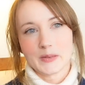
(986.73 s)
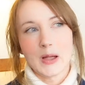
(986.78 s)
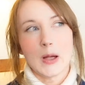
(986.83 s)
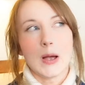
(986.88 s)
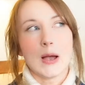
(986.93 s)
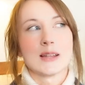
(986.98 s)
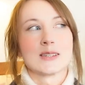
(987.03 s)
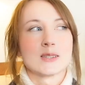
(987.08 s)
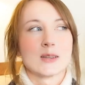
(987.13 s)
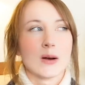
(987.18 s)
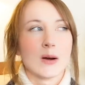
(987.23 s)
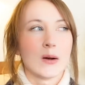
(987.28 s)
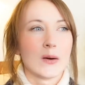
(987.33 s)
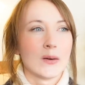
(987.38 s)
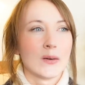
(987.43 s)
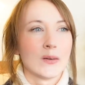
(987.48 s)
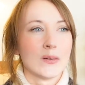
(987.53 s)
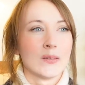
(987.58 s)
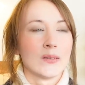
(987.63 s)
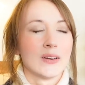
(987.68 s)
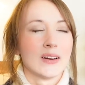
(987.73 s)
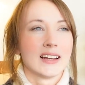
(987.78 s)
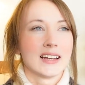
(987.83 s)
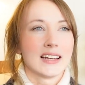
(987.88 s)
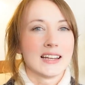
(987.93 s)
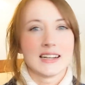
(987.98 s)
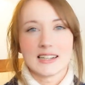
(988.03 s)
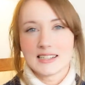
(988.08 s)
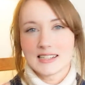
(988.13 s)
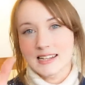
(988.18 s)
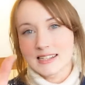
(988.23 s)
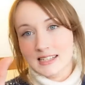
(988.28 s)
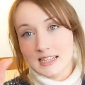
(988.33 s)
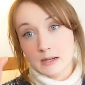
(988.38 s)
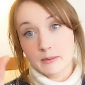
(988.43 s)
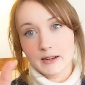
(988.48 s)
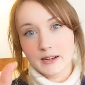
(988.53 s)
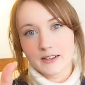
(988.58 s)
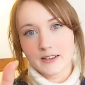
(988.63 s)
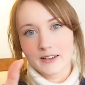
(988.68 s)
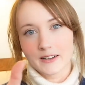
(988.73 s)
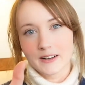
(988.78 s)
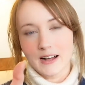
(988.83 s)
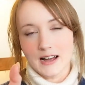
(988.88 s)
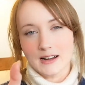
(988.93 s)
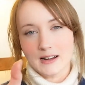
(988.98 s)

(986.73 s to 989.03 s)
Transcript: And so in a 10 centimeter